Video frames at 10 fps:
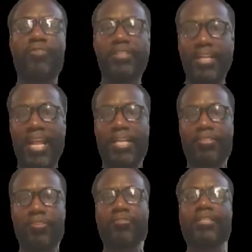the
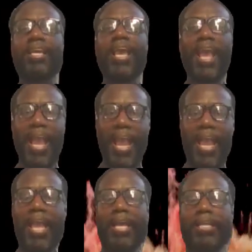lectures
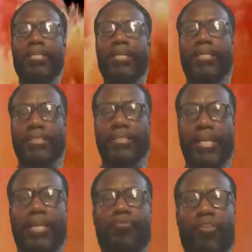and
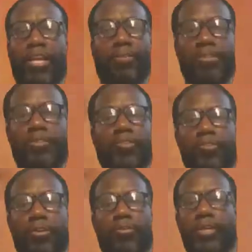the reading
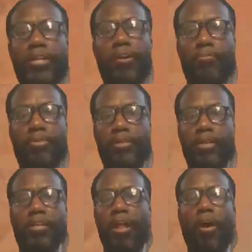material in our book,
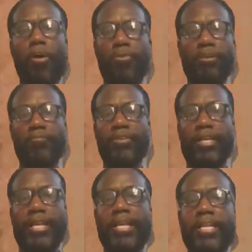along with
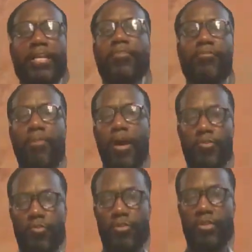any other
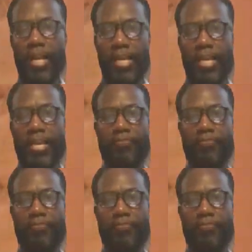modules that I give